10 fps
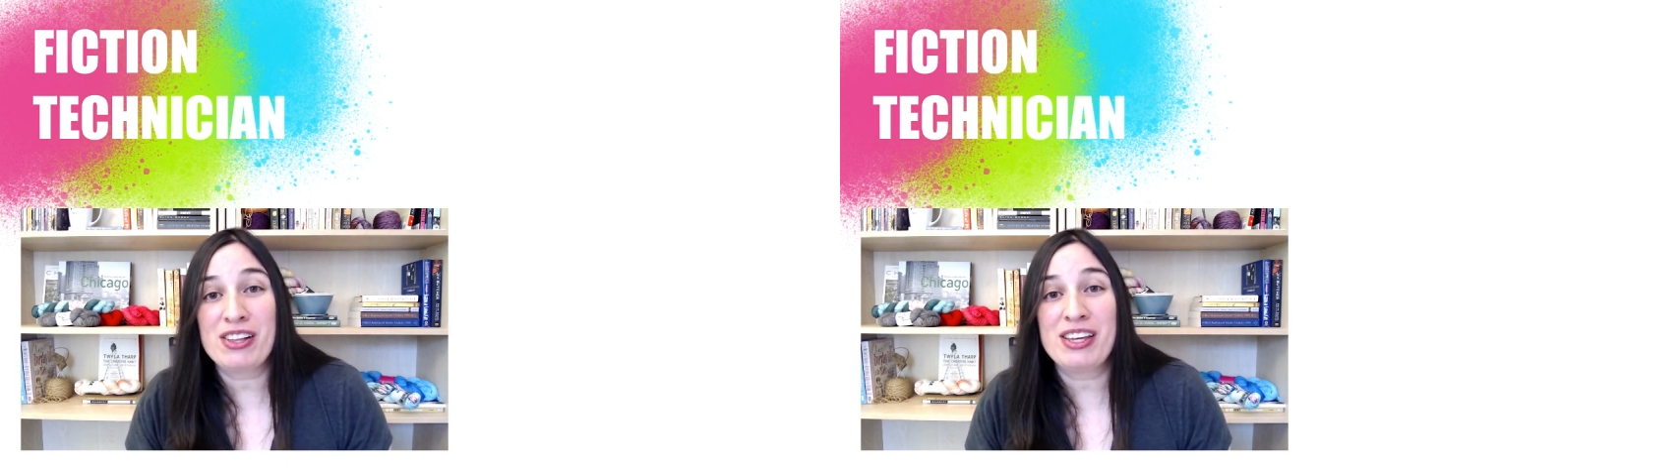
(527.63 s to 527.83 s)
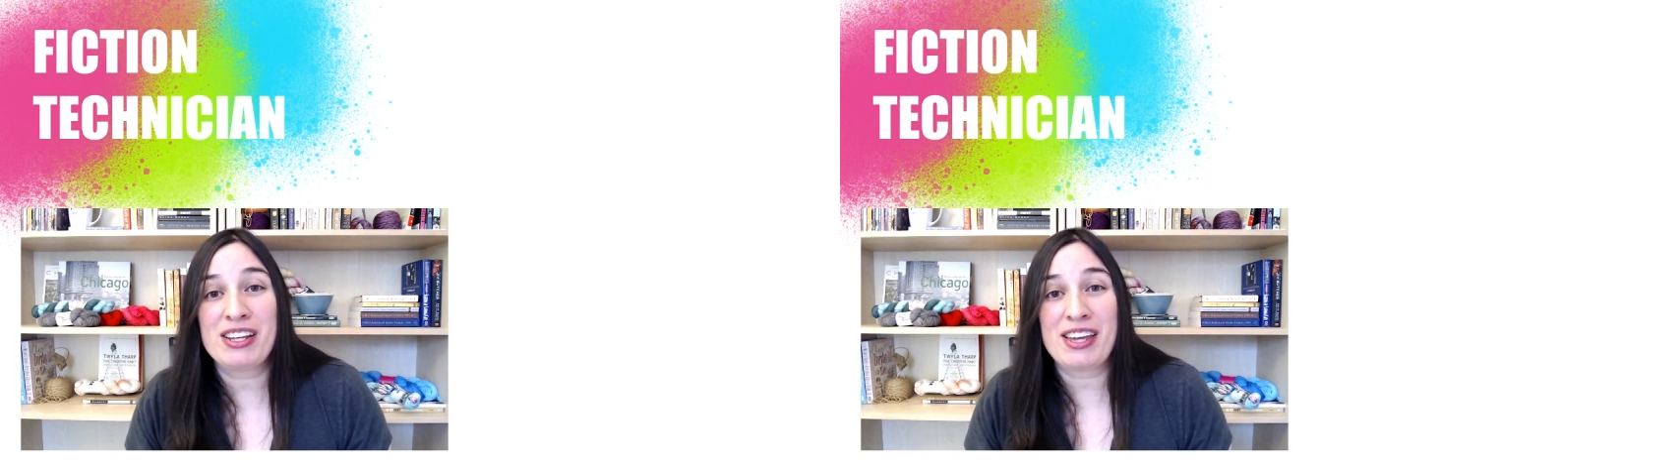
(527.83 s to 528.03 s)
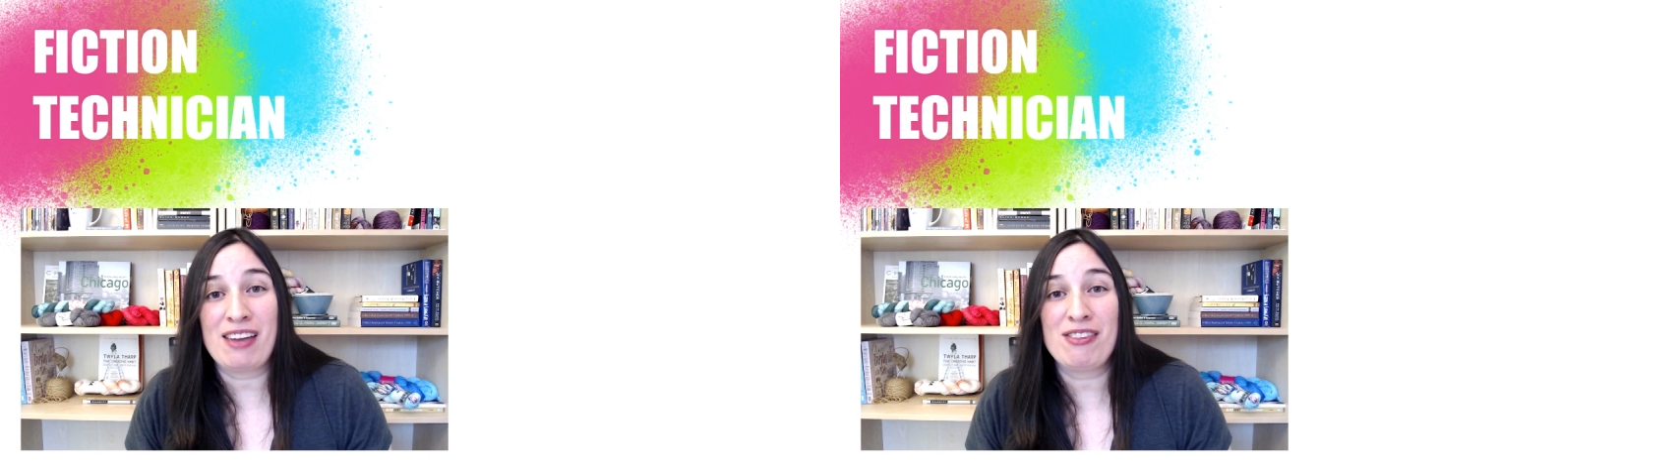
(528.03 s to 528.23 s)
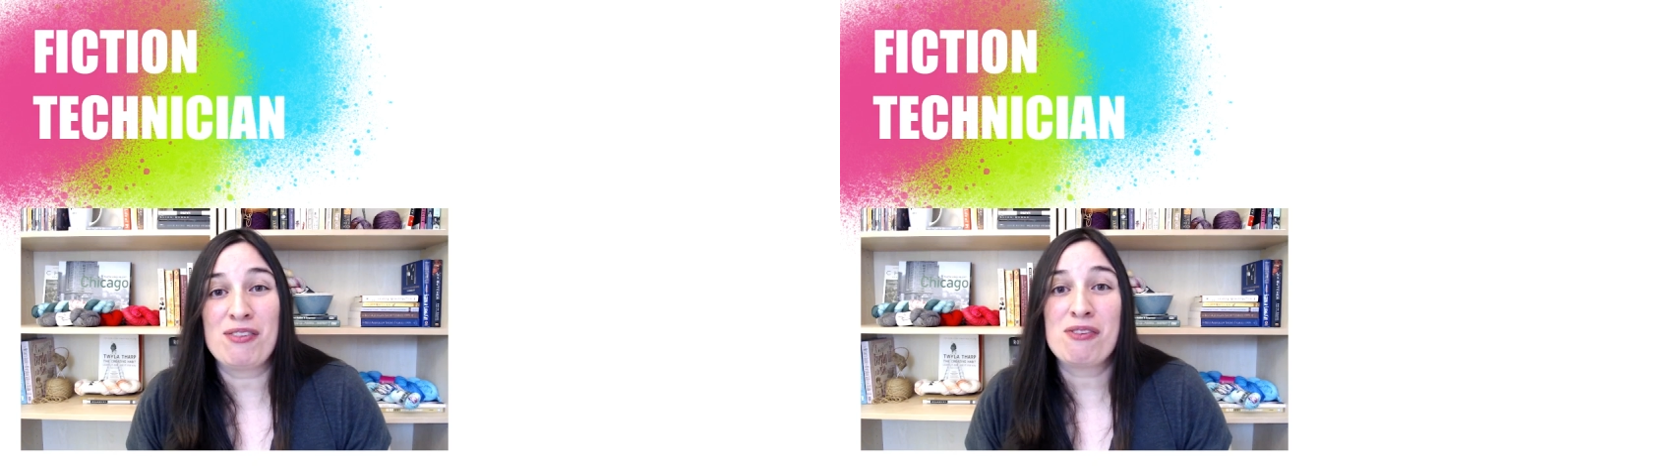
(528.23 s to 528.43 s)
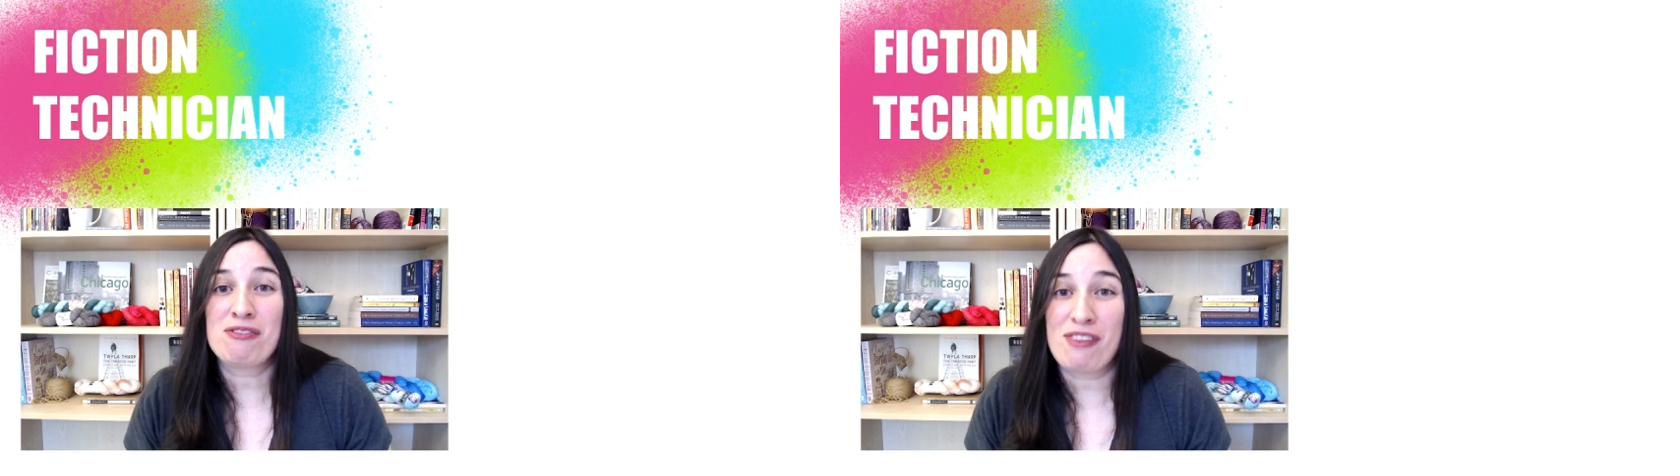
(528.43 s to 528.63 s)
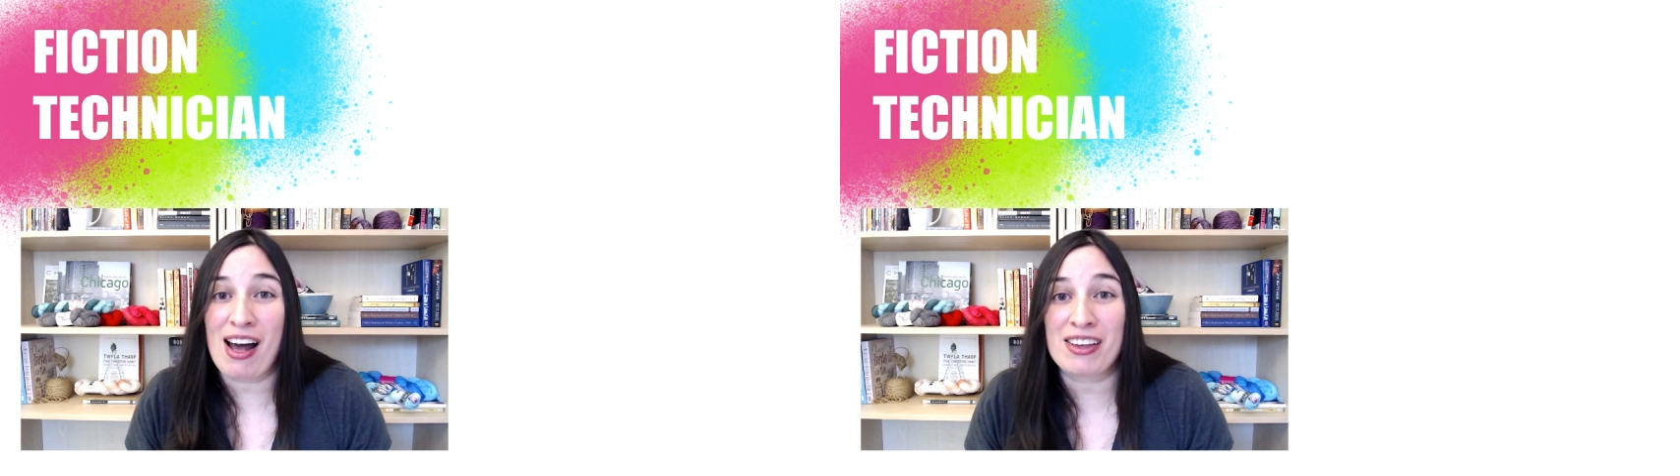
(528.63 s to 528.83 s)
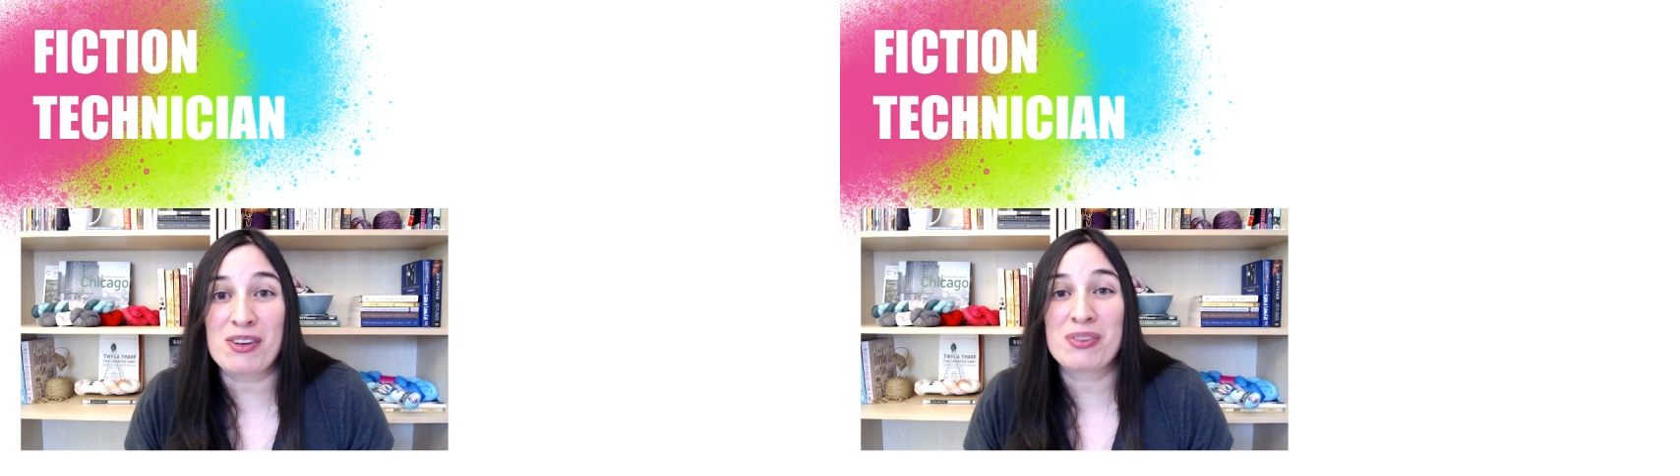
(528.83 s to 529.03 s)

it gave you value.